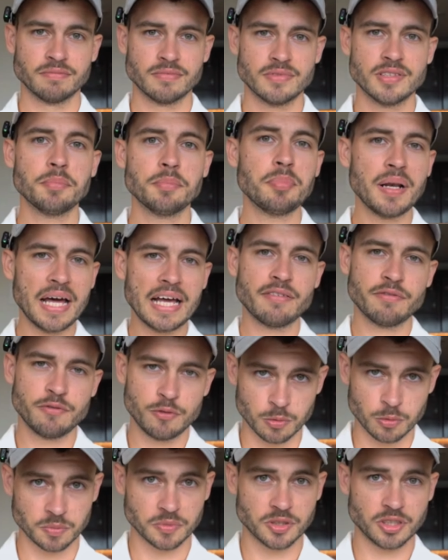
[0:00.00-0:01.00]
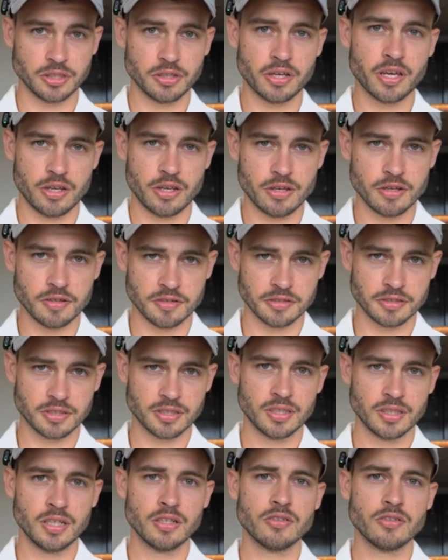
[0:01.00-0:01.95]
the platforms you can use